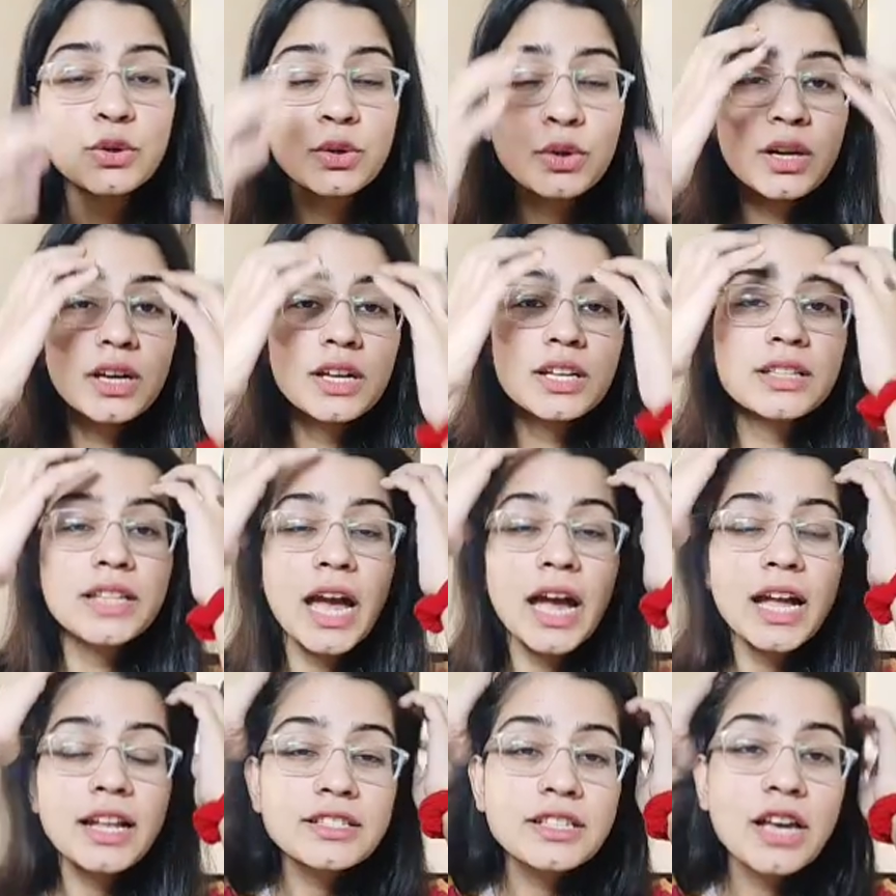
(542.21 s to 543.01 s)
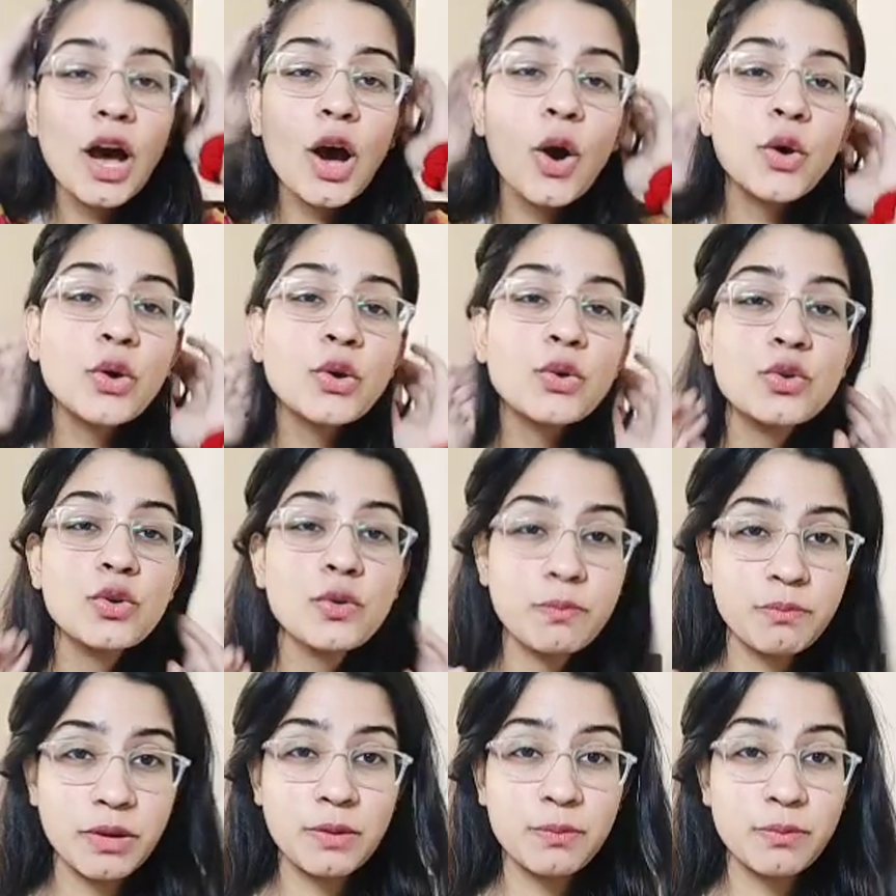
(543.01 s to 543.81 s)
So that's
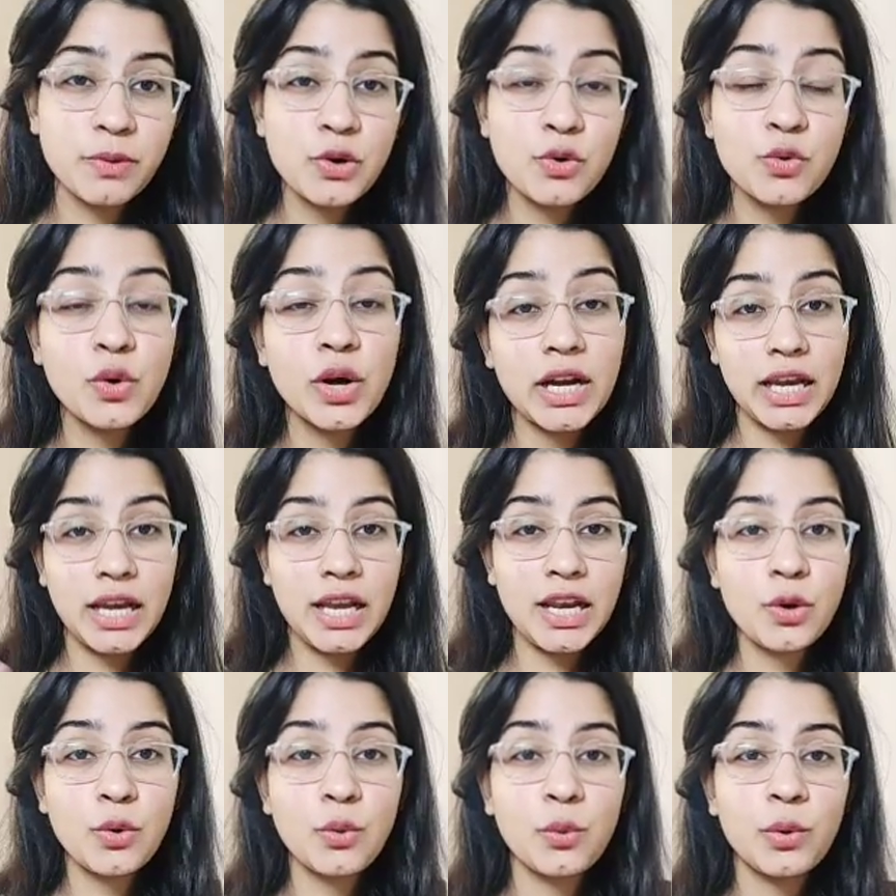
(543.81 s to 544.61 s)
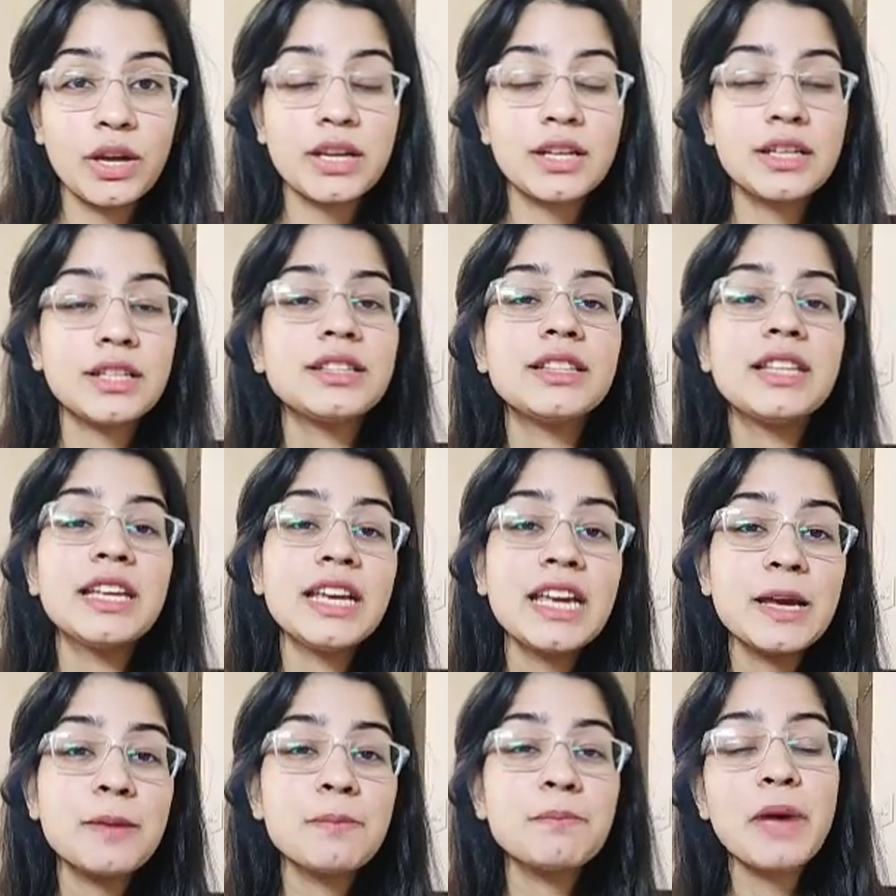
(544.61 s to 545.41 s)
how, people who are
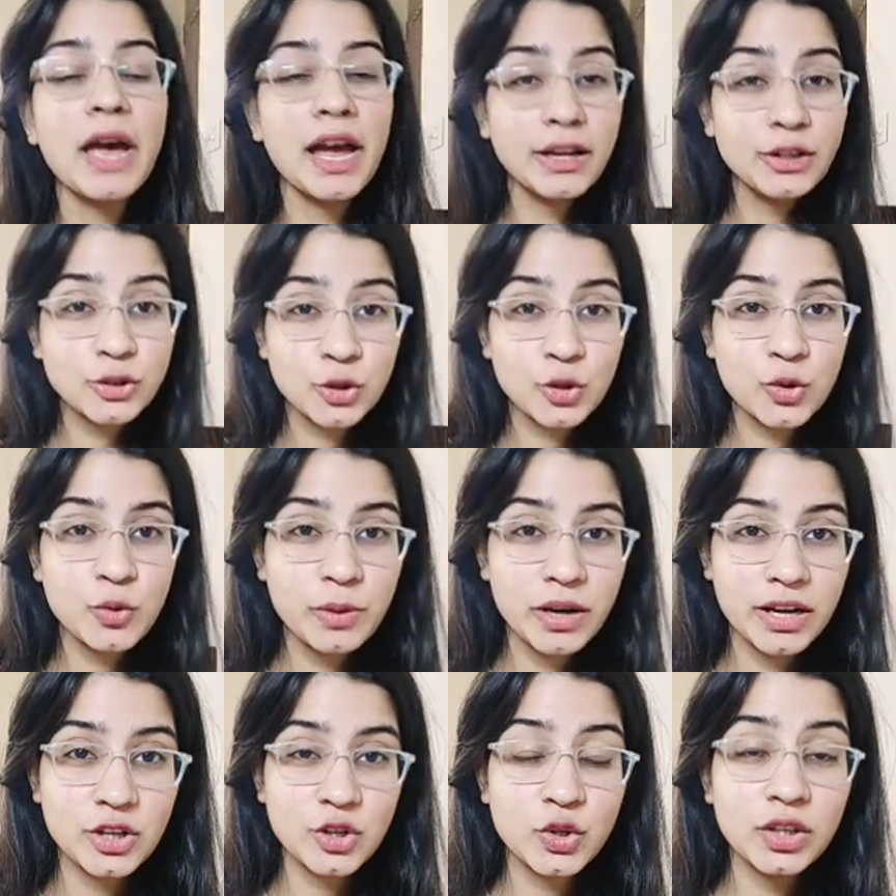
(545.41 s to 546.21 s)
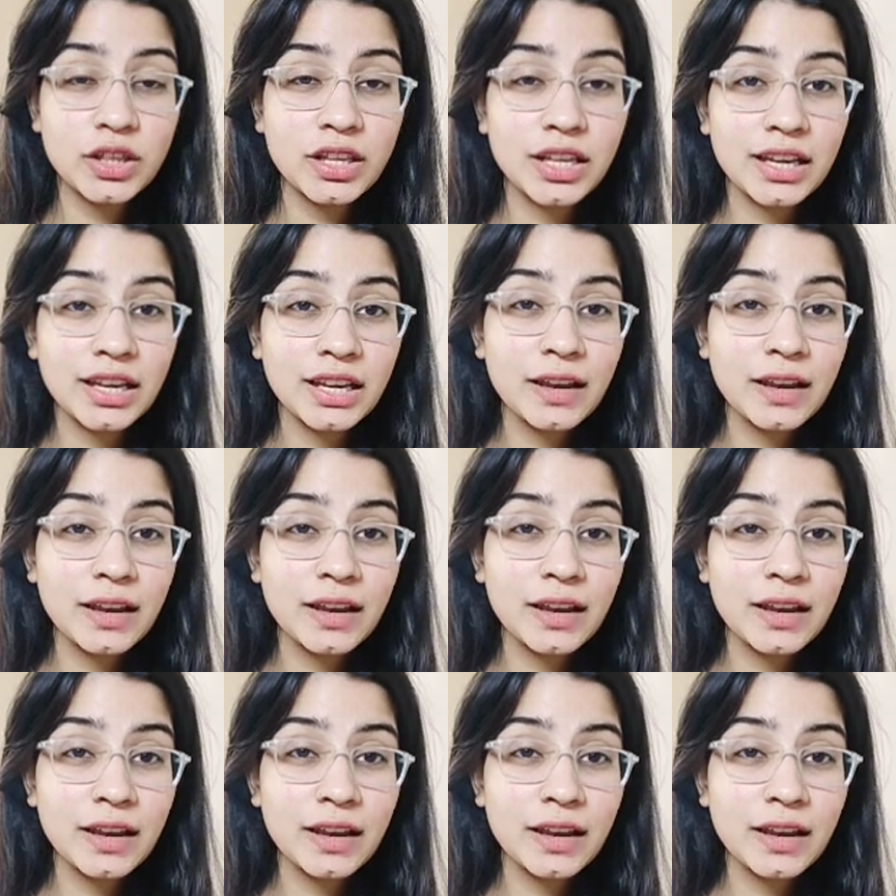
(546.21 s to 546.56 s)
eloquent, they impact so much.